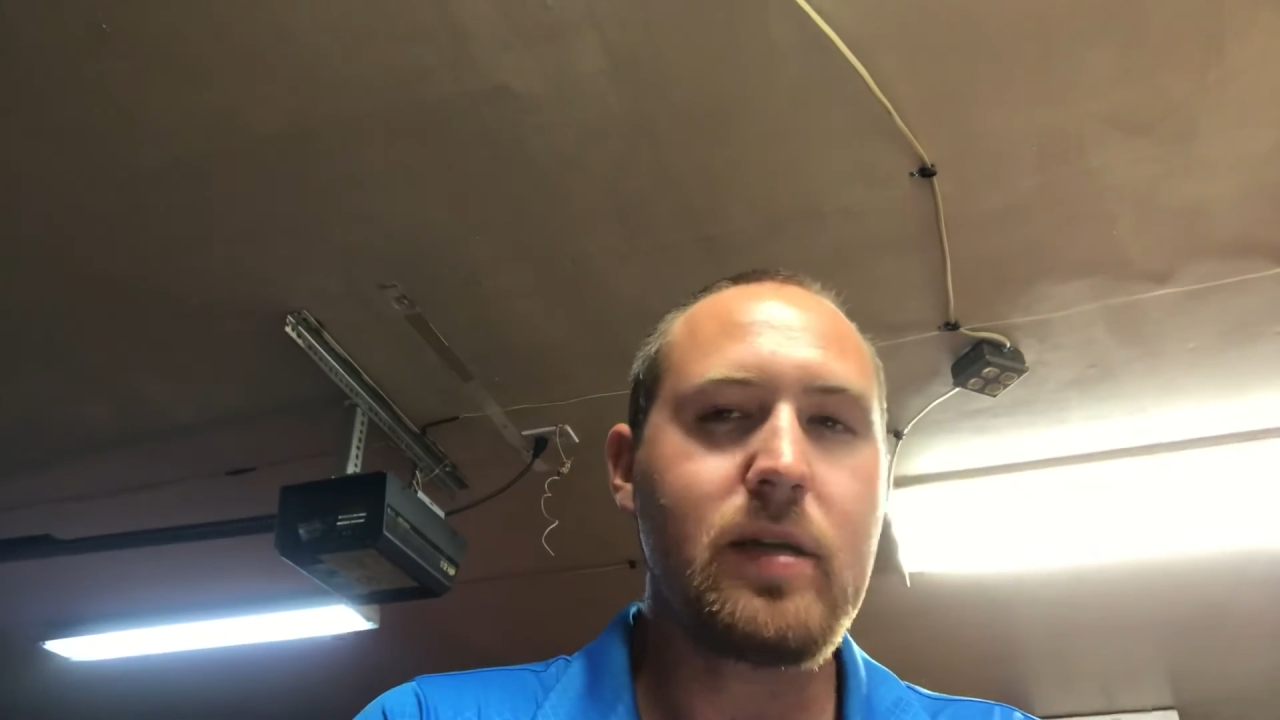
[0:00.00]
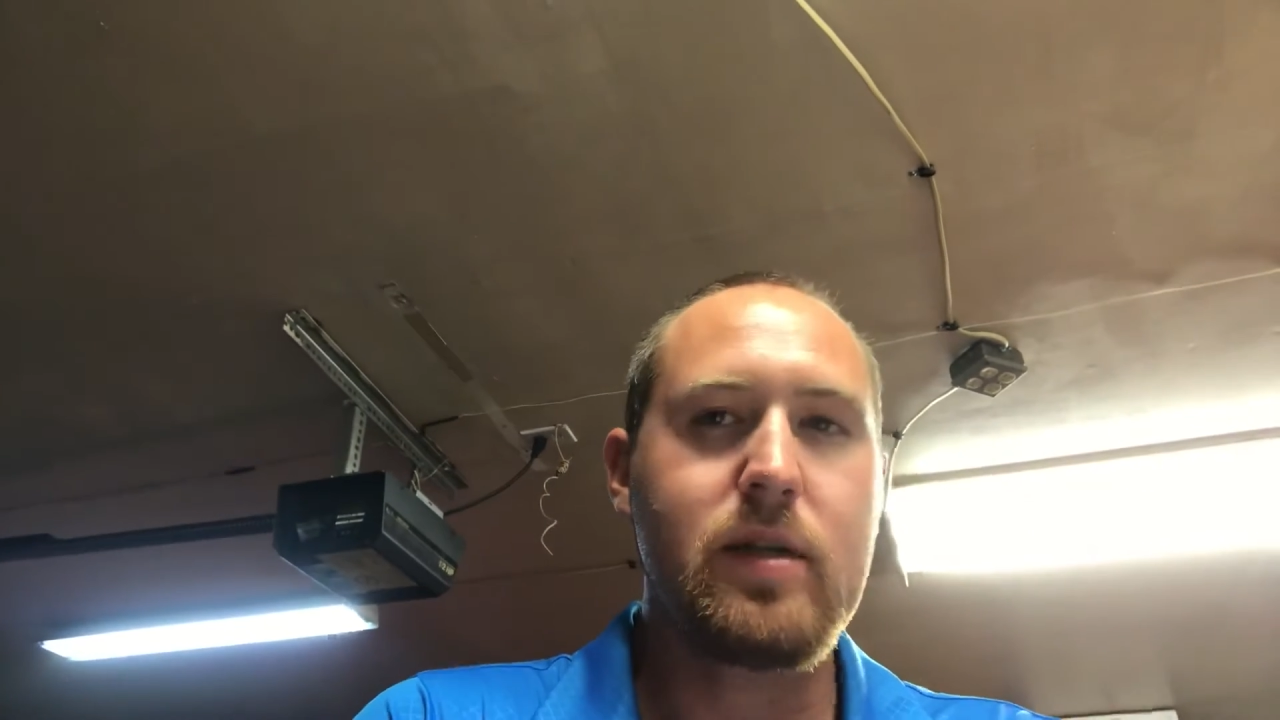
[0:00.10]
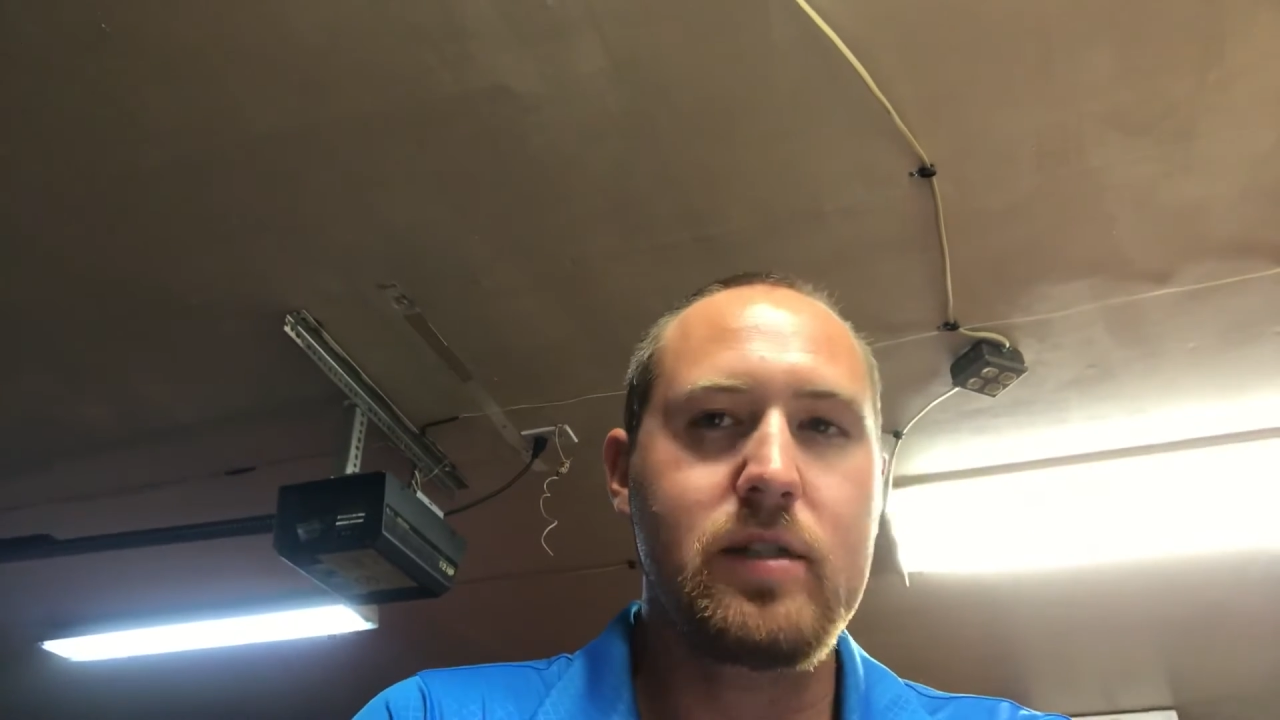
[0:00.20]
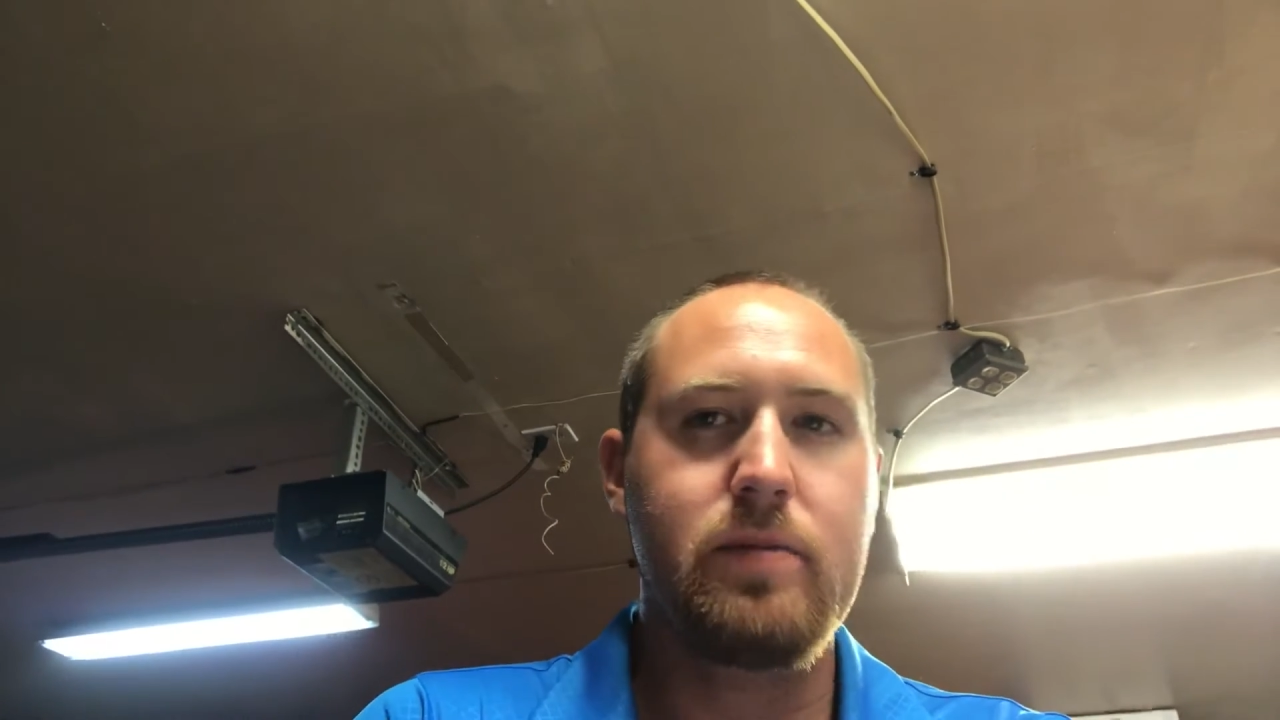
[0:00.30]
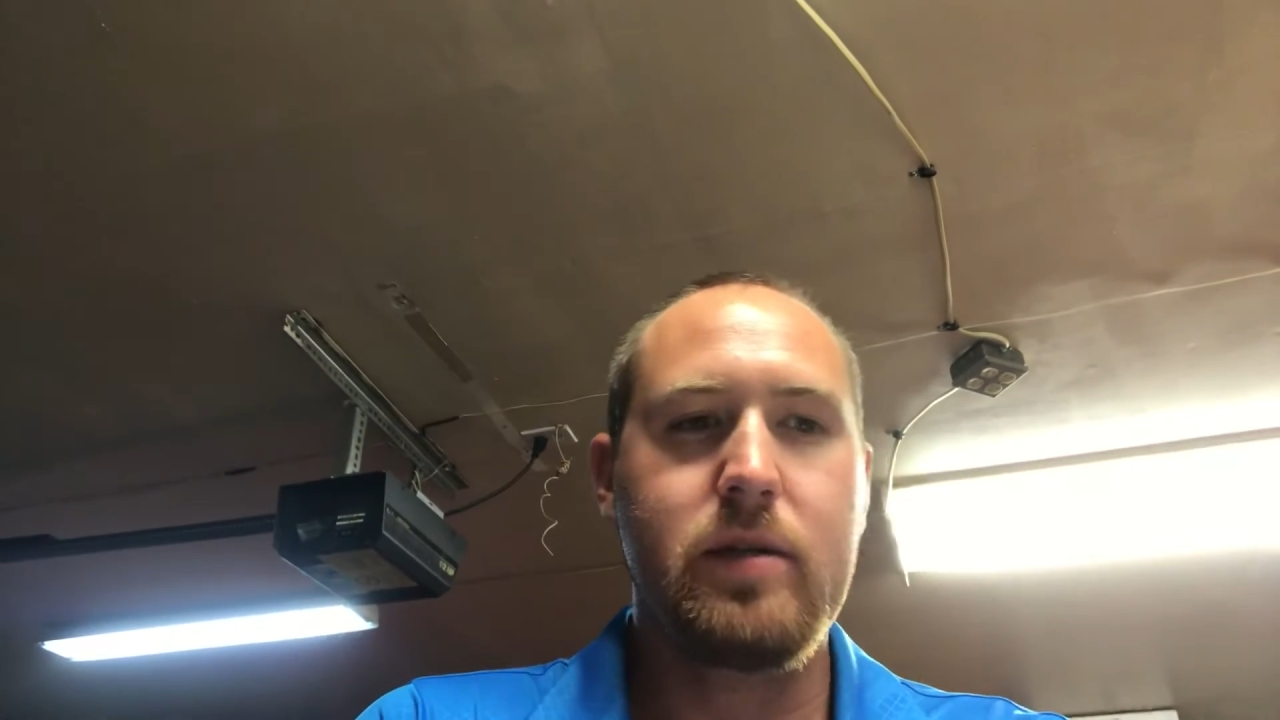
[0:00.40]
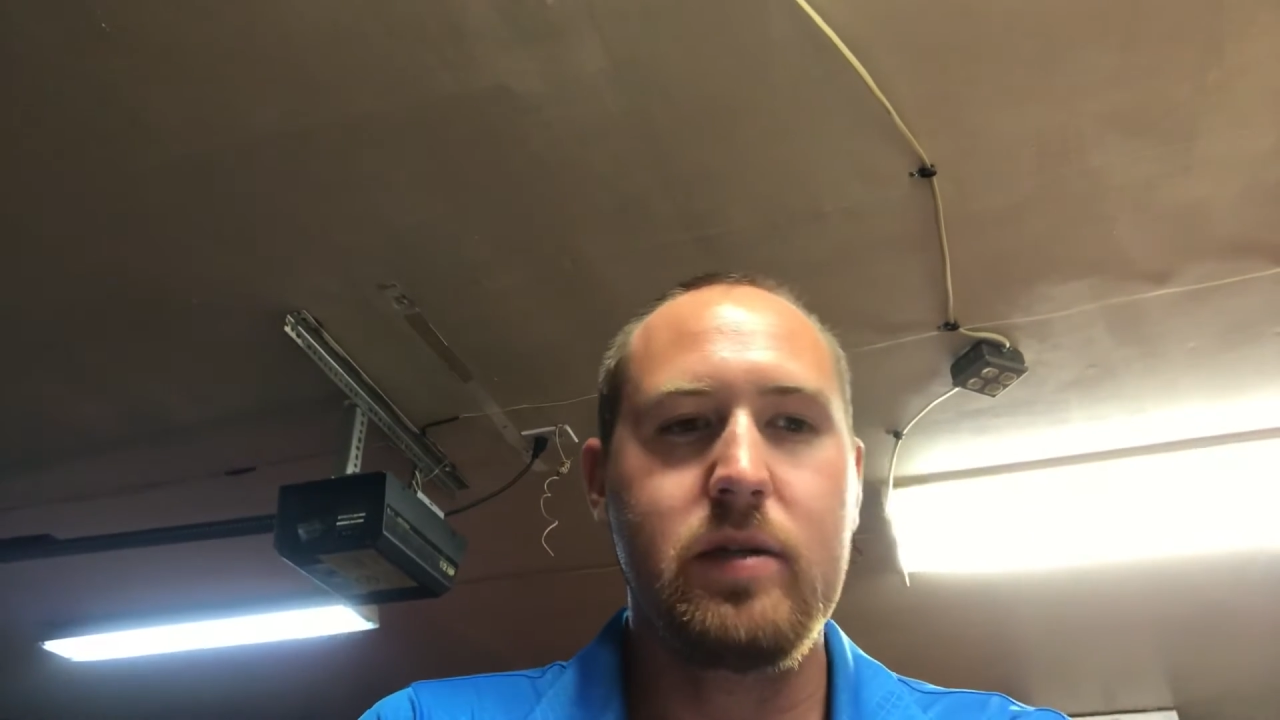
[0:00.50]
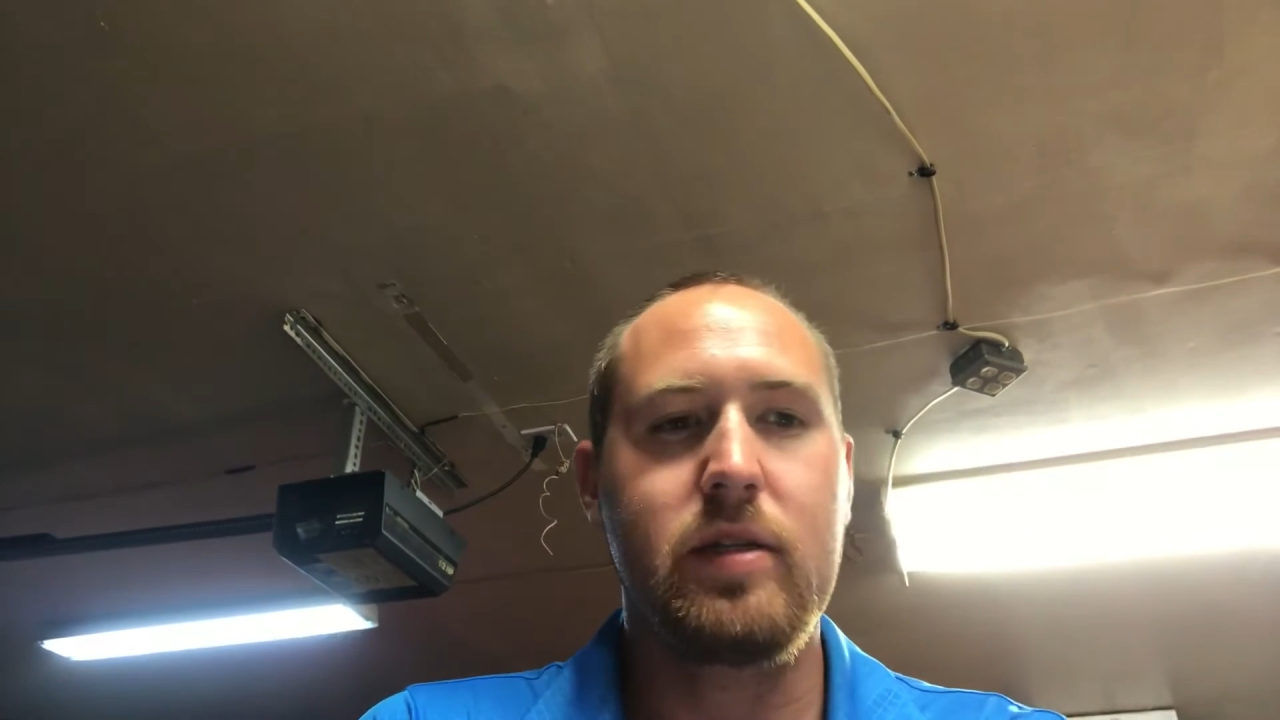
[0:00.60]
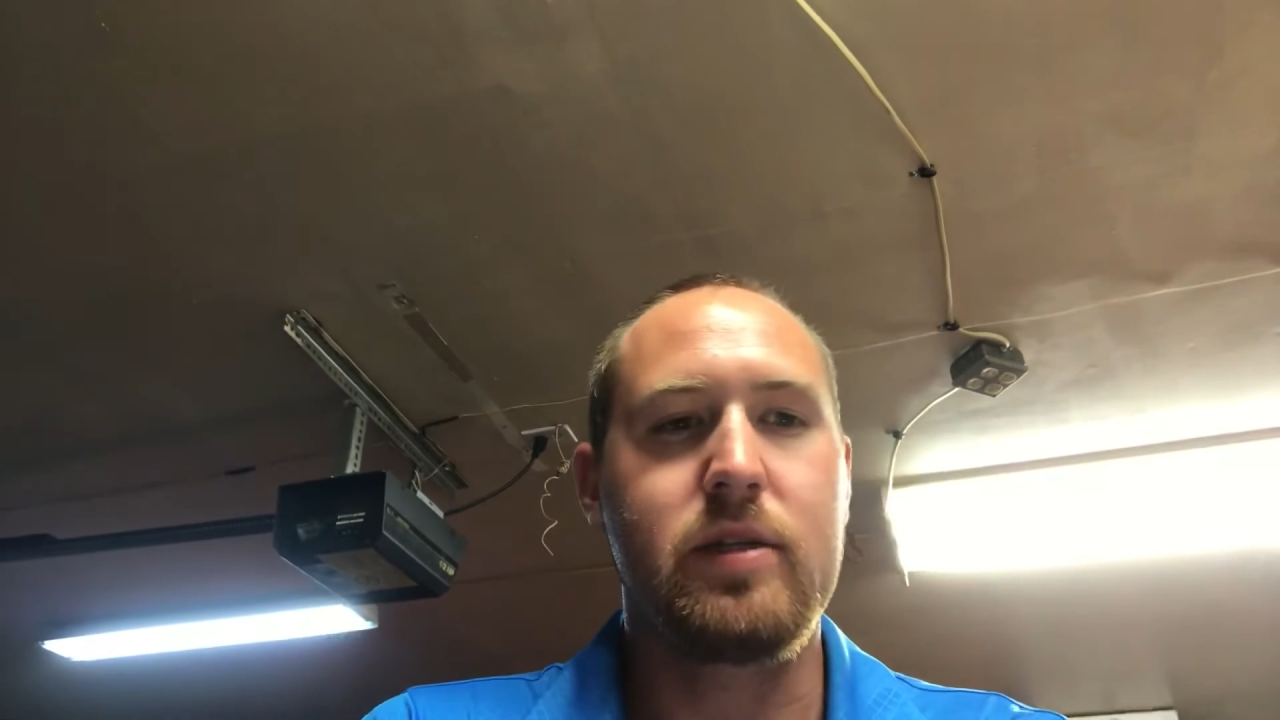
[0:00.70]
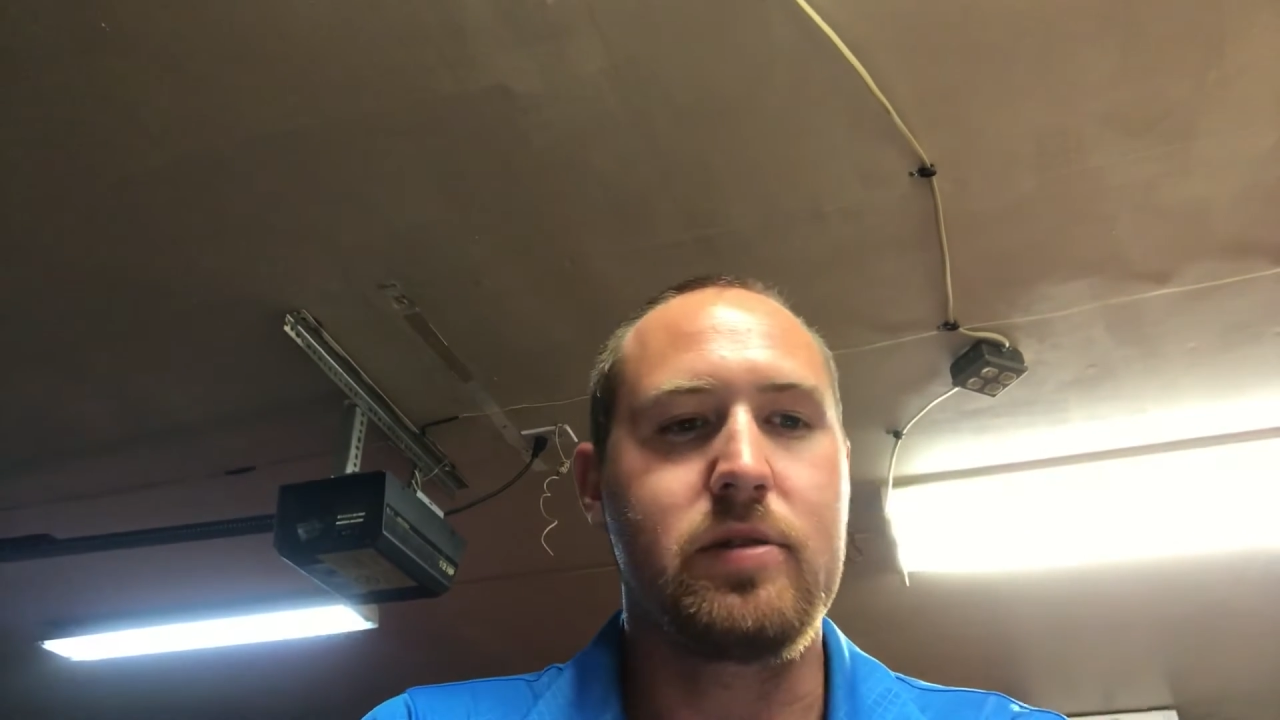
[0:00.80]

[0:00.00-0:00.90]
Typically these